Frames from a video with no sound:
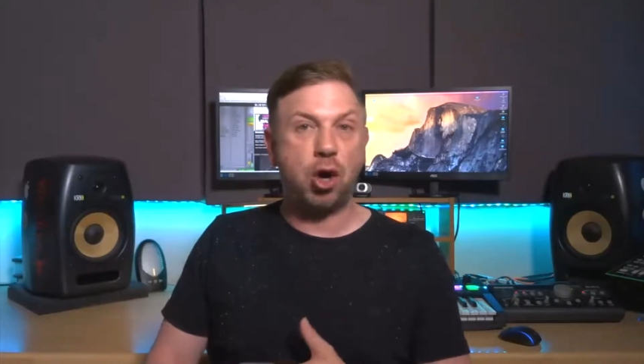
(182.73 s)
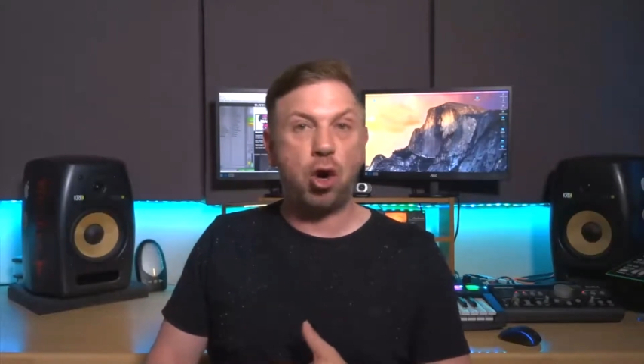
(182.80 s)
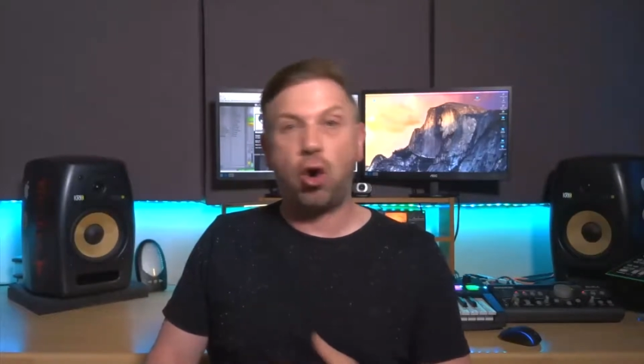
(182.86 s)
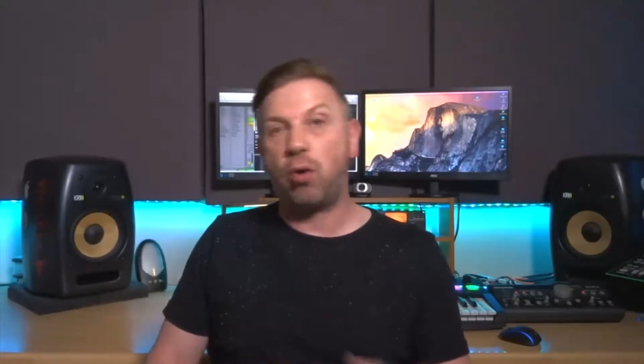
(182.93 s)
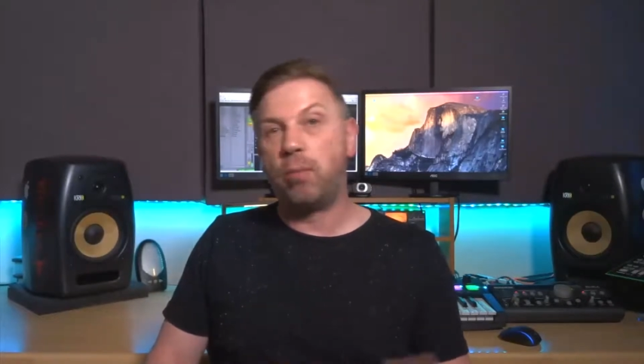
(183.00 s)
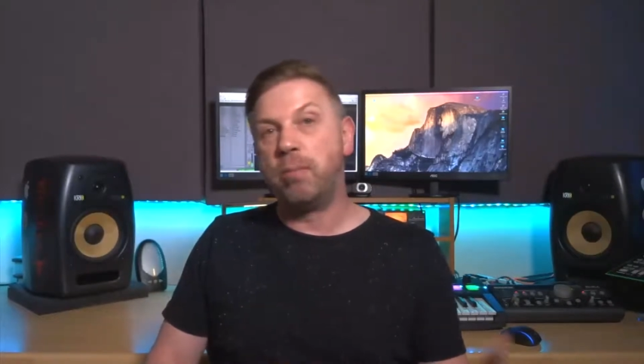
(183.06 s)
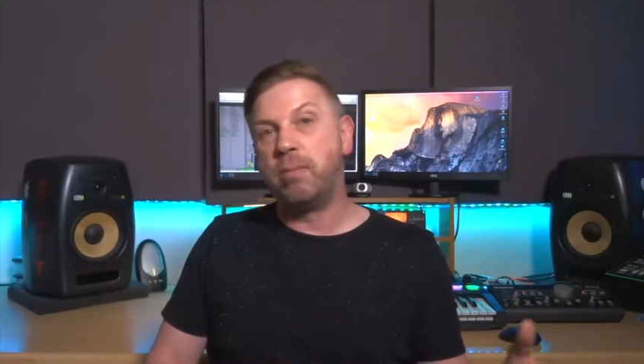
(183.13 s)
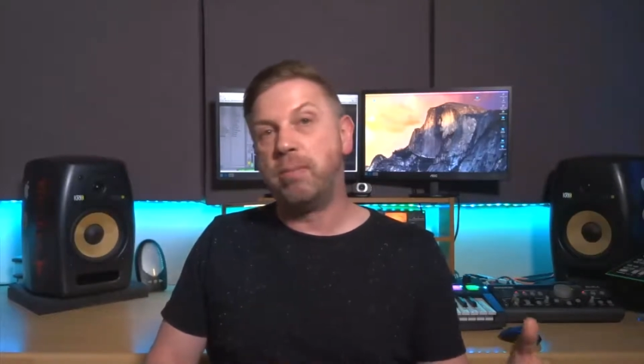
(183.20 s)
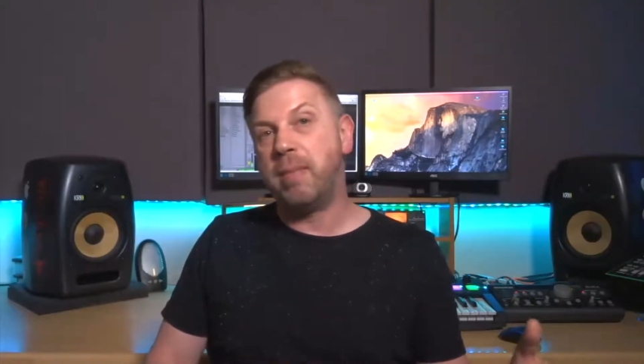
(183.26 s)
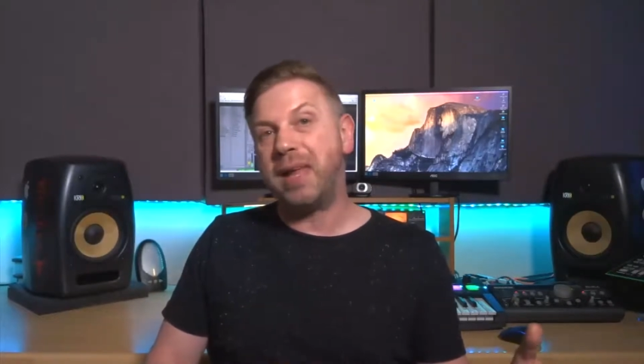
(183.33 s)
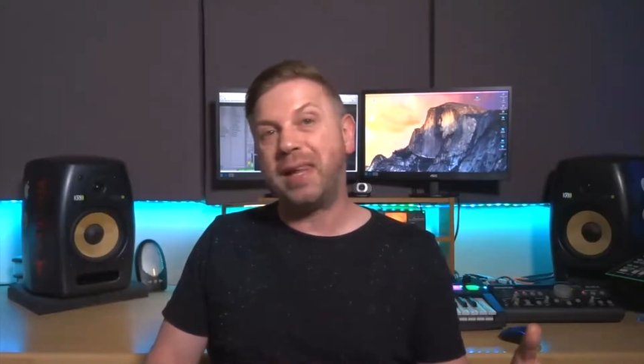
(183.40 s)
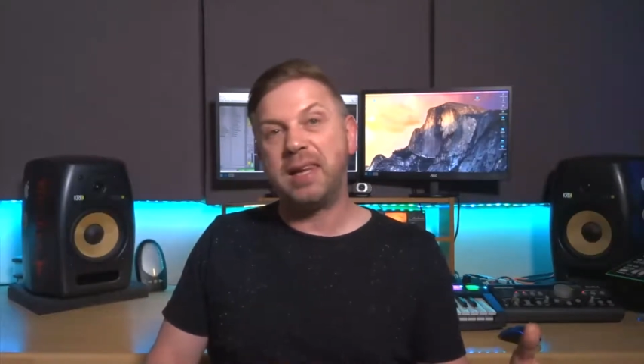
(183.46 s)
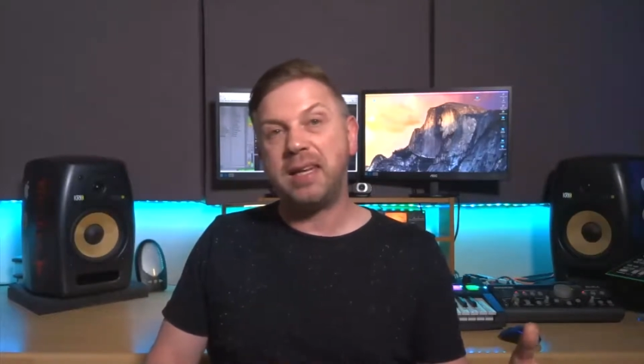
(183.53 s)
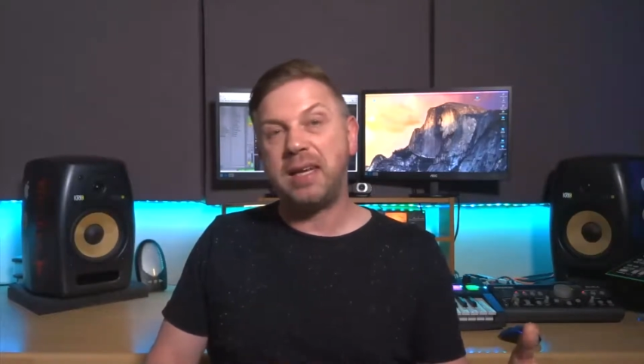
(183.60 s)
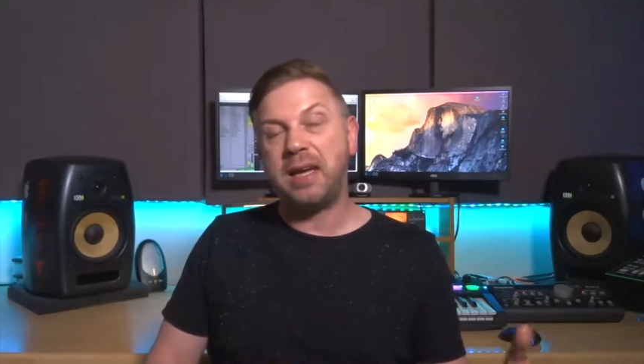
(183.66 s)
whole
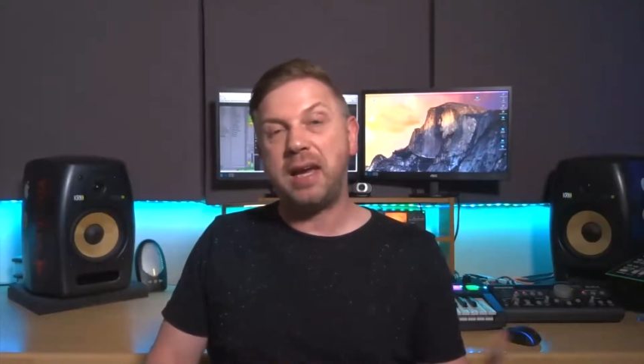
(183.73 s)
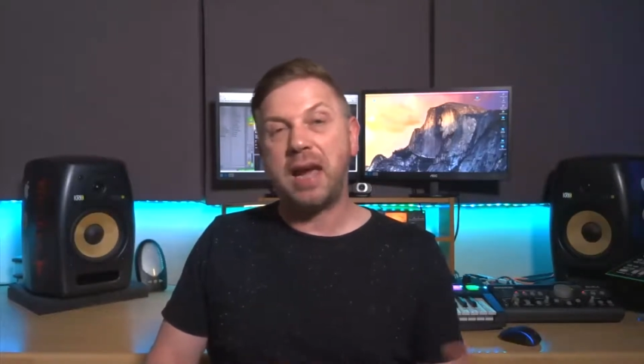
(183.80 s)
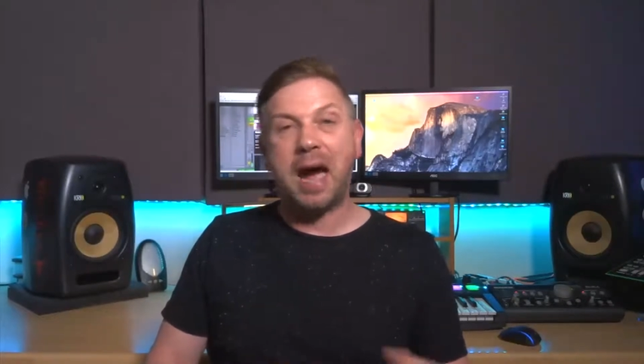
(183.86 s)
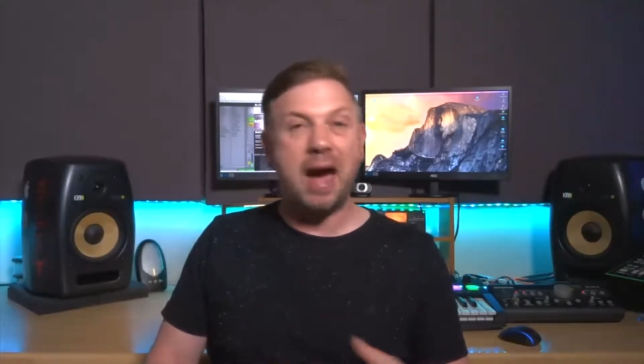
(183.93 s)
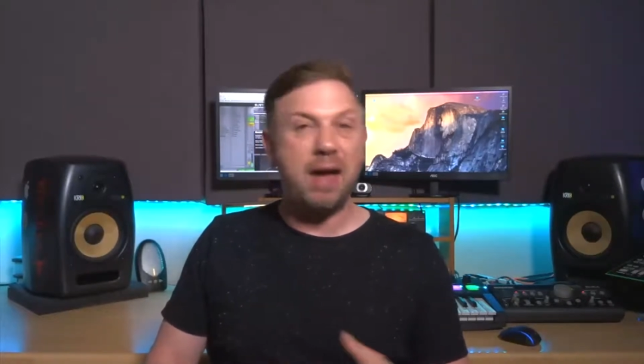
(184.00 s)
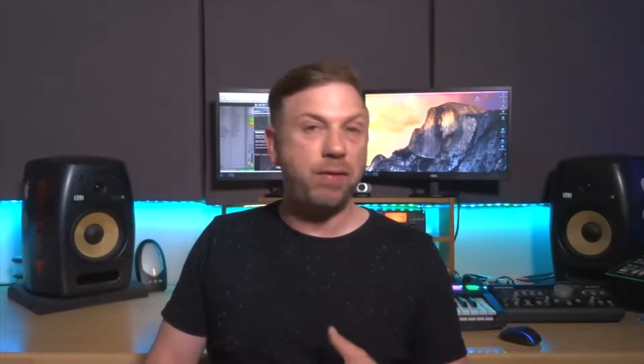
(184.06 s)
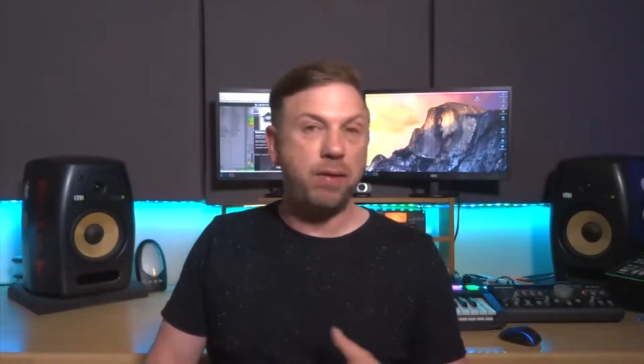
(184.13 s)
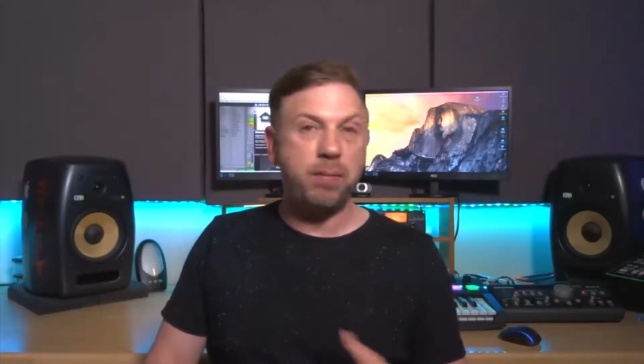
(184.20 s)
melody and the